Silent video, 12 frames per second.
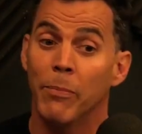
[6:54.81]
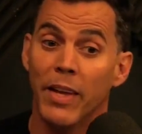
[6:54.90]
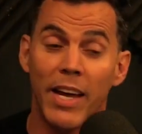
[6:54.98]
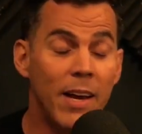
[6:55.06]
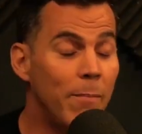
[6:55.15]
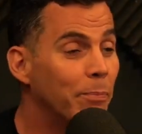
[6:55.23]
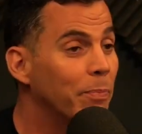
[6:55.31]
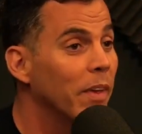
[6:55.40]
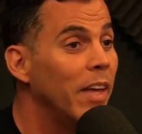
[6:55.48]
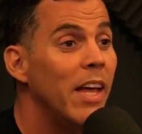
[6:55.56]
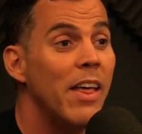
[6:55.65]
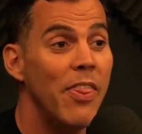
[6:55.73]
and
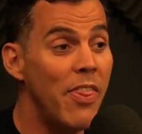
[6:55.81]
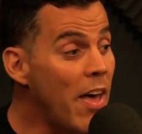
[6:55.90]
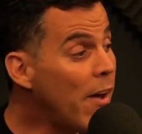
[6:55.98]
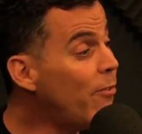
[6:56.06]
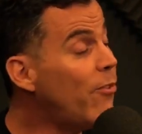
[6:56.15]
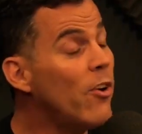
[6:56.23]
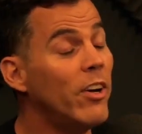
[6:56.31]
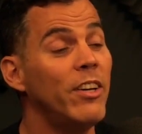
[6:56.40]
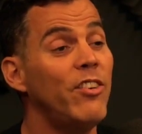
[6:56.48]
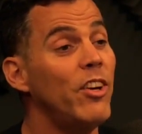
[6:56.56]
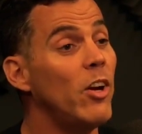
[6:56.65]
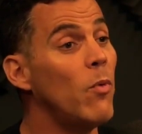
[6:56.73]
that
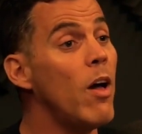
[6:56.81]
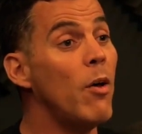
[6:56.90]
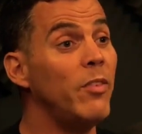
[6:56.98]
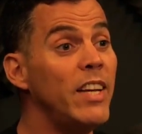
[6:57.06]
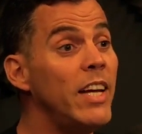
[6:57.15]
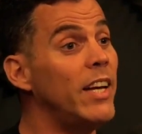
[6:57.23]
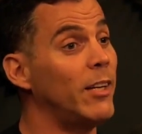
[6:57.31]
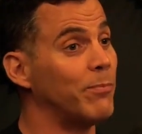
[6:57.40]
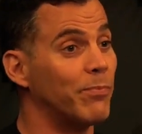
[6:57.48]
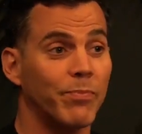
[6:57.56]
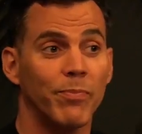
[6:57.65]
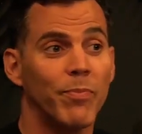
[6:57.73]
fucking chair while I was in it
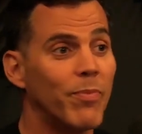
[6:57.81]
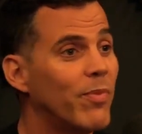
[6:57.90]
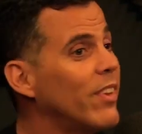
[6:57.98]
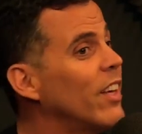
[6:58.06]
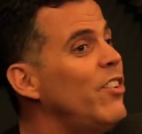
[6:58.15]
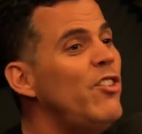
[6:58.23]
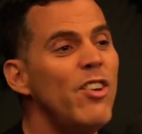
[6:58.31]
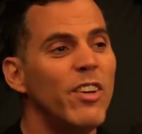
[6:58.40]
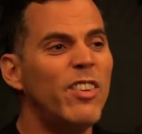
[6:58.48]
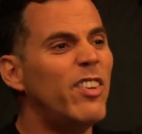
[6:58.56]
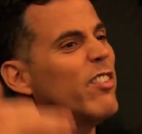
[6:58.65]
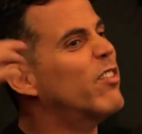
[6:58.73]

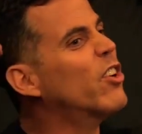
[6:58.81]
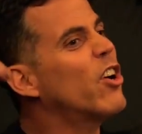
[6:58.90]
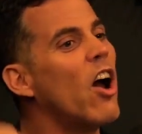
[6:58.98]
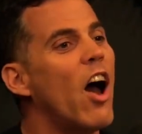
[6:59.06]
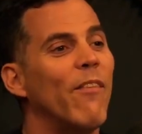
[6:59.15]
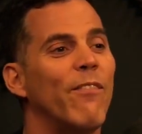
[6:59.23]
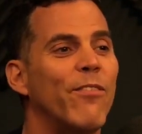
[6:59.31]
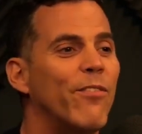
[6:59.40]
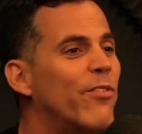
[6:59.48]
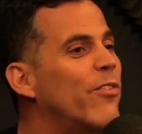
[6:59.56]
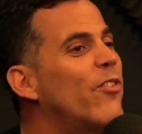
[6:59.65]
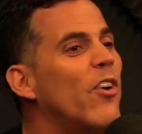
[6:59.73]
just caught
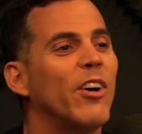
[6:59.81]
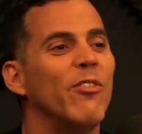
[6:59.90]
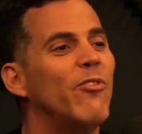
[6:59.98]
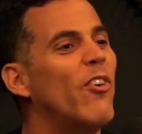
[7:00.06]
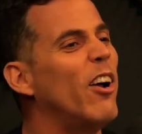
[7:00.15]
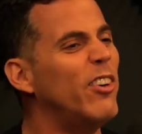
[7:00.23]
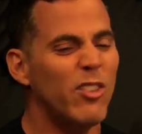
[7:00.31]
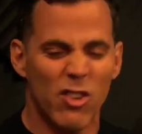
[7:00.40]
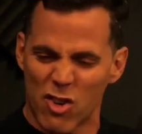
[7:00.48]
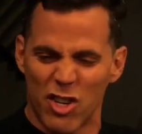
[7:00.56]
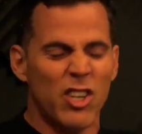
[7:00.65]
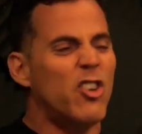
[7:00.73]
fucking fire, just
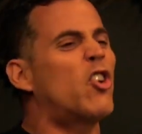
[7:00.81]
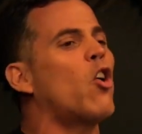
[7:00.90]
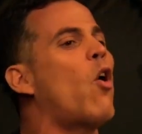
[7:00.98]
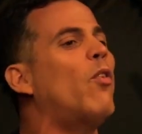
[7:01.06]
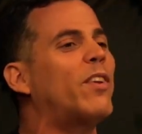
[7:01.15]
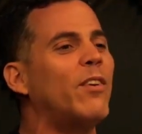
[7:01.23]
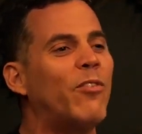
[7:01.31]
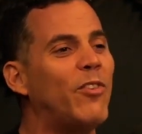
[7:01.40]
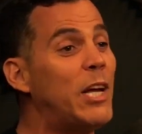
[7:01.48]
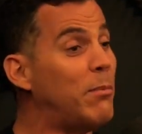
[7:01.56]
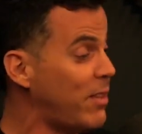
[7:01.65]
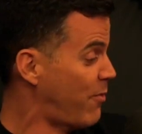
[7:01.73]
engulfed in
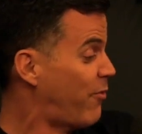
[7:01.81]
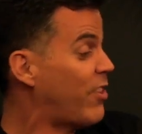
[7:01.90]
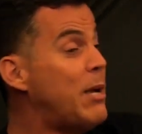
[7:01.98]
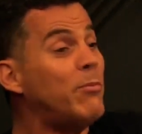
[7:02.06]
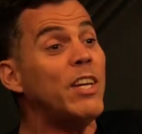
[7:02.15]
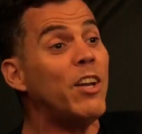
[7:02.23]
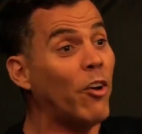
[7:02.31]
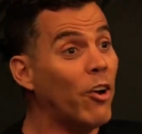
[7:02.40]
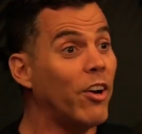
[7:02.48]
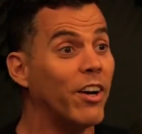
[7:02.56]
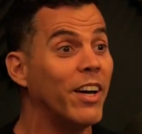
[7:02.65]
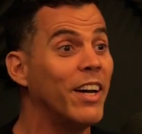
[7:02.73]
flames, flames didn't
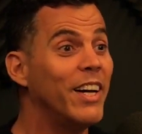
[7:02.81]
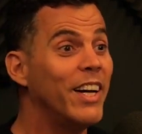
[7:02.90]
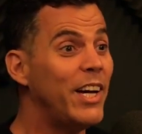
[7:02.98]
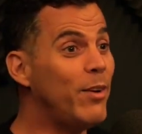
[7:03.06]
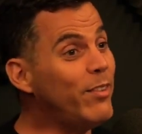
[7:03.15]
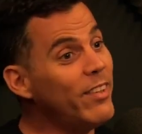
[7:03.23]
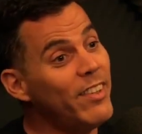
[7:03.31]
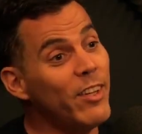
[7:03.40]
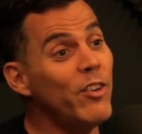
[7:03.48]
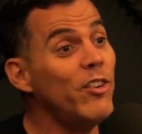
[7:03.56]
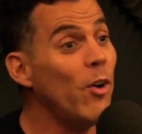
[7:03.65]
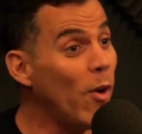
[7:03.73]
hurt. It was just
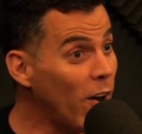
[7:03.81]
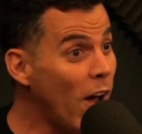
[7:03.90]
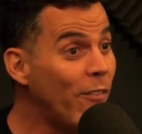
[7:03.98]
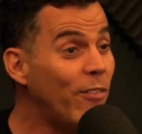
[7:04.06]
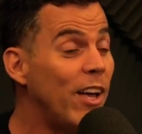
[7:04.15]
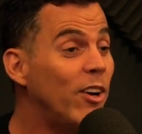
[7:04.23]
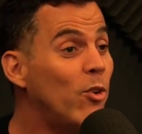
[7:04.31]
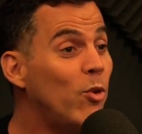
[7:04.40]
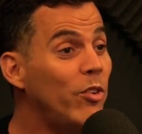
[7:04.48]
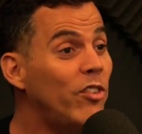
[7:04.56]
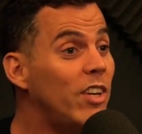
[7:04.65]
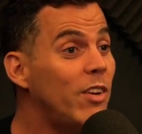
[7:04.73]
there showing off like
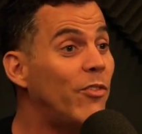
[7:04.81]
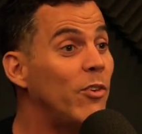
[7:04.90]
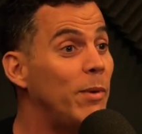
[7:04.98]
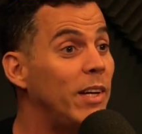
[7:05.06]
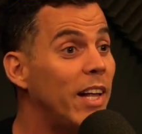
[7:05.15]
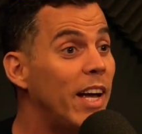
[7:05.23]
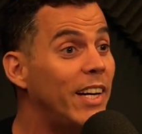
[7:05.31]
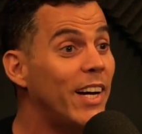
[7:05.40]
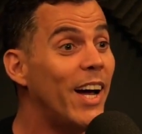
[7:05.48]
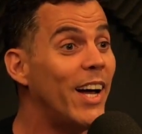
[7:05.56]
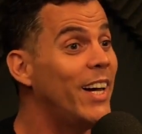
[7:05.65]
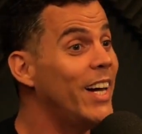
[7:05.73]
cool shit for me. Like
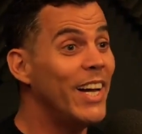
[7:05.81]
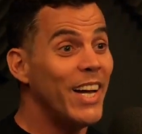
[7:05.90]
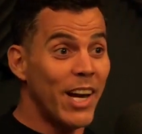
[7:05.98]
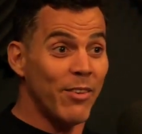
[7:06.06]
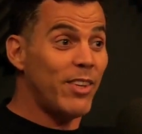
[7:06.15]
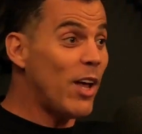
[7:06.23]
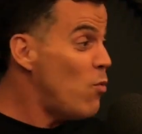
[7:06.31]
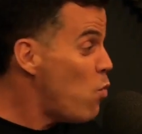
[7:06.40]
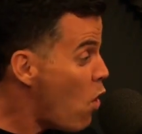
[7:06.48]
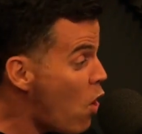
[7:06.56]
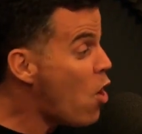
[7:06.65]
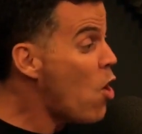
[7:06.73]
it was just like
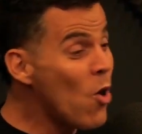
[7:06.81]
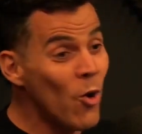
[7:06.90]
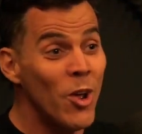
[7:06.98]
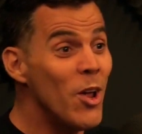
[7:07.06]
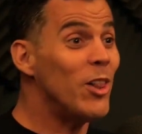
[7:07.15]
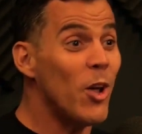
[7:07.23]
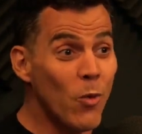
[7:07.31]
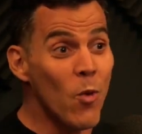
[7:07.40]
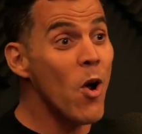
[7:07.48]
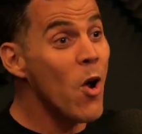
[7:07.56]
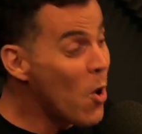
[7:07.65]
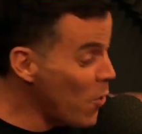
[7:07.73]
whoa,
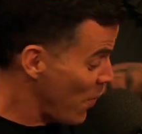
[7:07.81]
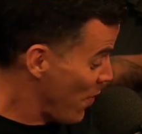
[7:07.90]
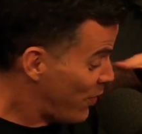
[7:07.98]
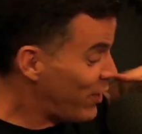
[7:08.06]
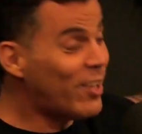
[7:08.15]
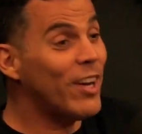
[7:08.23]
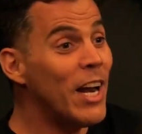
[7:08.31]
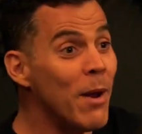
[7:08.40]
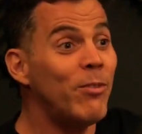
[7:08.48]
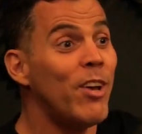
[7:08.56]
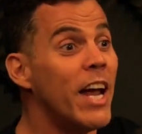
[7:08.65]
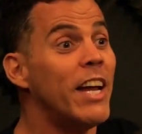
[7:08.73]
the chair, and
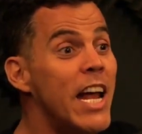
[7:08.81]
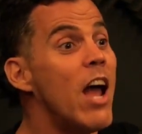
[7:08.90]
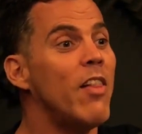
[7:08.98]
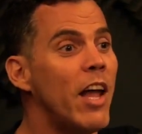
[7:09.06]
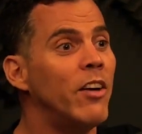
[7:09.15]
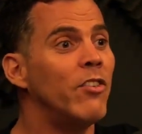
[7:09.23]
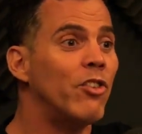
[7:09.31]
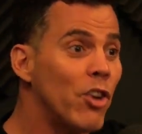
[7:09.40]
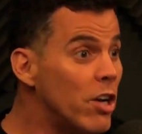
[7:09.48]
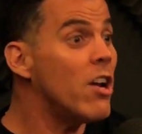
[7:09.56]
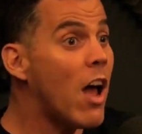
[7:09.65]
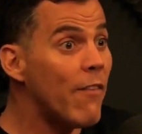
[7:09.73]
I'm checking it out. Like
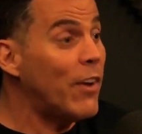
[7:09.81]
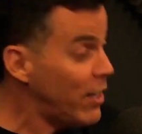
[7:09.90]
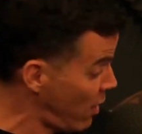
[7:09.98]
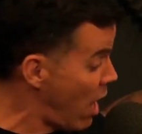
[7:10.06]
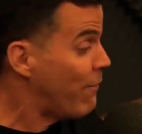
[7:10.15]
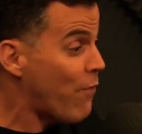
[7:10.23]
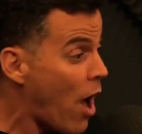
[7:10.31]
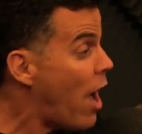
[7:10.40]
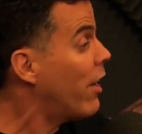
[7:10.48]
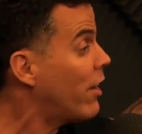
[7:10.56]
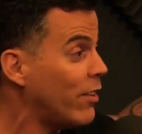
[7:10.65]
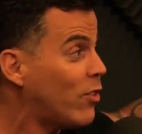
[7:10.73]
sure enough, it's on
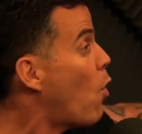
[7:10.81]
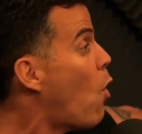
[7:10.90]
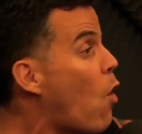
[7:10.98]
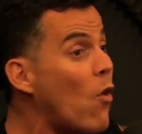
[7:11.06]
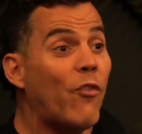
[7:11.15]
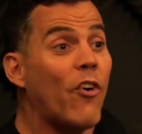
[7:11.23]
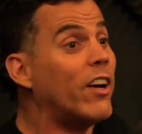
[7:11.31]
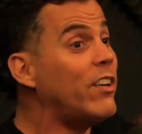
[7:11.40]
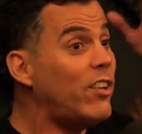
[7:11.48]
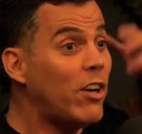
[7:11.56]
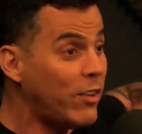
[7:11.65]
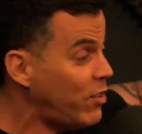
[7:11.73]
fire. The whole
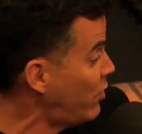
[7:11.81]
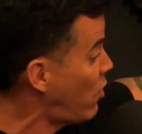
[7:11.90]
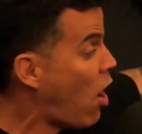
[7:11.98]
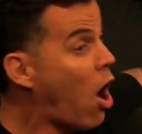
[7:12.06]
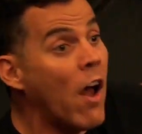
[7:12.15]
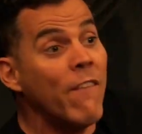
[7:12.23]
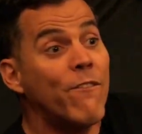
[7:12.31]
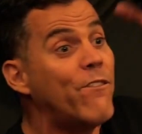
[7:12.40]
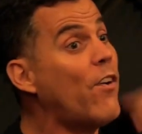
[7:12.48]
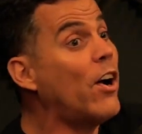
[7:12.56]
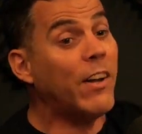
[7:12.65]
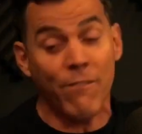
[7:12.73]
fucking chair is just on
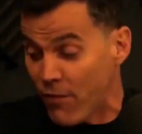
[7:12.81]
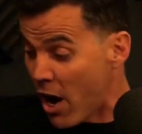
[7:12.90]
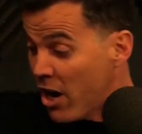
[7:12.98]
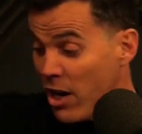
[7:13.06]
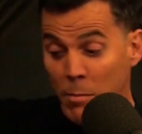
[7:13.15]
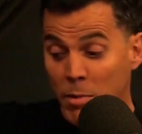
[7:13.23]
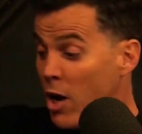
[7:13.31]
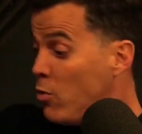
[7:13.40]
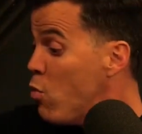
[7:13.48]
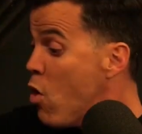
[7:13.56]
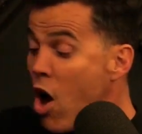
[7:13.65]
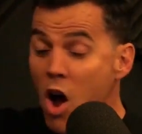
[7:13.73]
fucking fire. And I'm
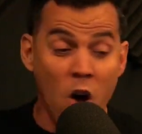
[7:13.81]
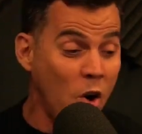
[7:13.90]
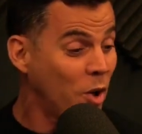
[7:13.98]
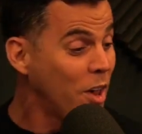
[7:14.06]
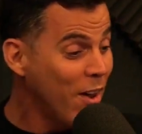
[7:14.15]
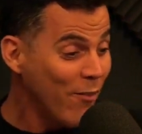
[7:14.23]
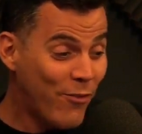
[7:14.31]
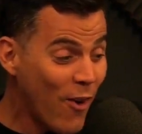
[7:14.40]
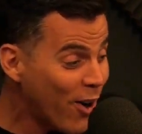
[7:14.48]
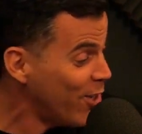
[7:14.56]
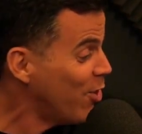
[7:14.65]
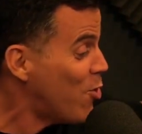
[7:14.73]
like, whoa,
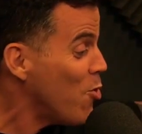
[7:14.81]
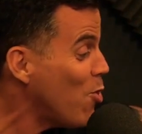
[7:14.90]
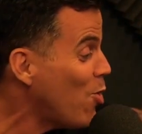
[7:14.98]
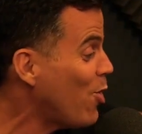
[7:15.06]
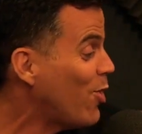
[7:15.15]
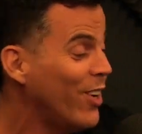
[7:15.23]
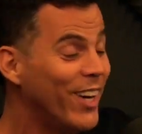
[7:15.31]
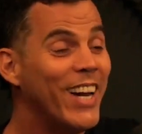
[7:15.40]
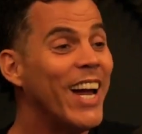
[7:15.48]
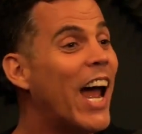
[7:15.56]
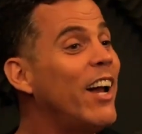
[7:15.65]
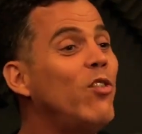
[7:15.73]
fucking cool.
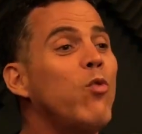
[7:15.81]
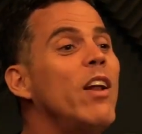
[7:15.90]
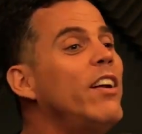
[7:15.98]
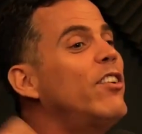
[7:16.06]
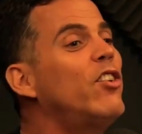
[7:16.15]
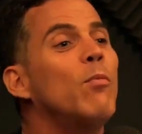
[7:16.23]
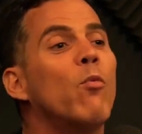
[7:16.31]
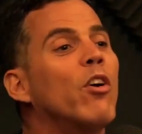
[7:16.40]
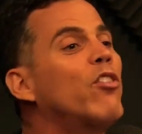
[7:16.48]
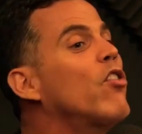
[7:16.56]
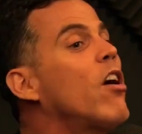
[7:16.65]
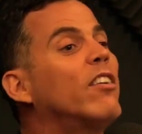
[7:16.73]
I just wanted to do
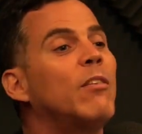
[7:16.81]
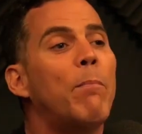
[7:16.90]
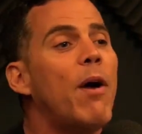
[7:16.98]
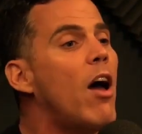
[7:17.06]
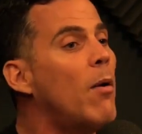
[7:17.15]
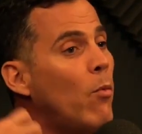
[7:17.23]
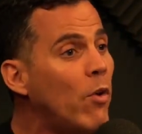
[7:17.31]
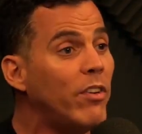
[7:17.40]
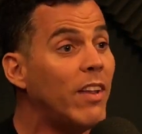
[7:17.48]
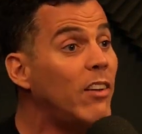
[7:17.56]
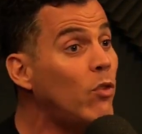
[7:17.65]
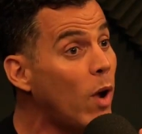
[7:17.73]
more drugs and pile more.
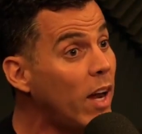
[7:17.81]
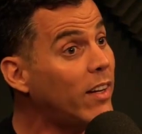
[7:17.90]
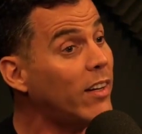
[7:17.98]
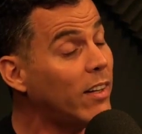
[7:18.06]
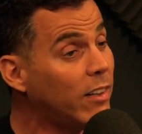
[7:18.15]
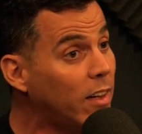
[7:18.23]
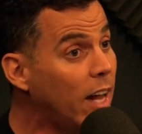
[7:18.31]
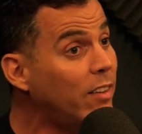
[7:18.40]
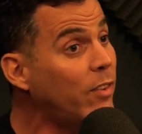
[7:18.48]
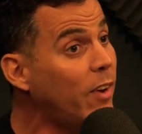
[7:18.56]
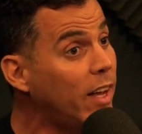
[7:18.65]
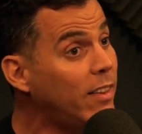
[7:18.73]
That's why I
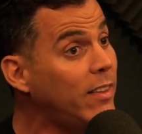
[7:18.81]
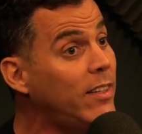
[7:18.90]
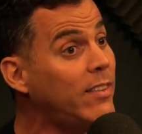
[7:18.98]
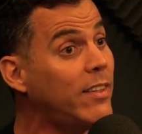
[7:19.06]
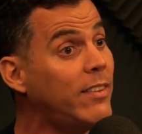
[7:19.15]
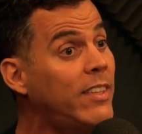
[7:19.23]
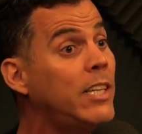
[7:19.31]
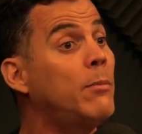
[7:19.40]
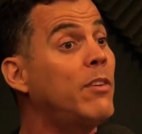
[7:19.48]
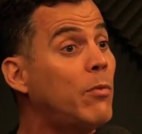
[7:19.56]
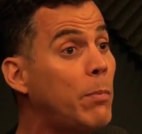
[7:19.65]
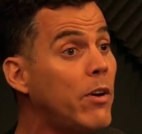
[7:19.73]
classified these as
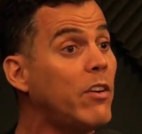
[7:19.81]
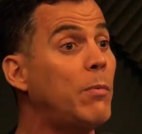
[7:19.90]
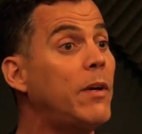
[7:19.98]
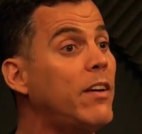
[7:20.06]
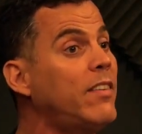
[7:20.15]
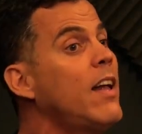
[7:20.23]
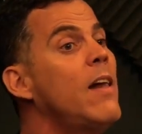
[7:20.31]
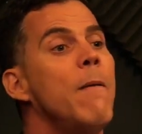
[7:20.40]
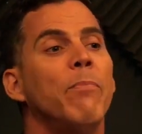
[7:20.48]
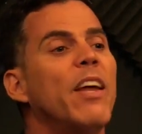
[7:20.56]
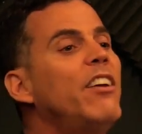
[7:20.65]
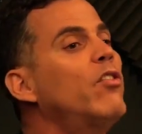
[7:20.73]
demon spirits, because
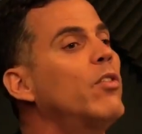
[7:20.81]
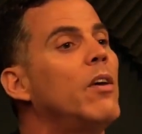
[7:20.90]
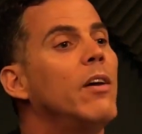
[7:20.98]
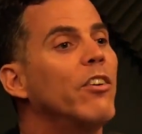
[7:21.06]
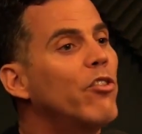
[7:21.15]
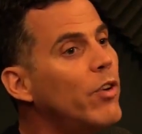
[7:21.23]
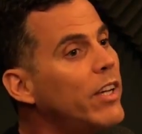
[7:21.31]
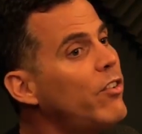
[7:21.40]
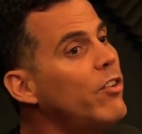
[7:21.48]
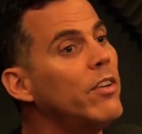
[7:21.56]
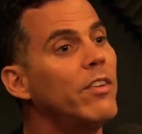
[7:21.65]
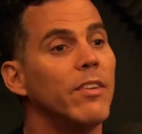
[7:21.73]
they just tricksters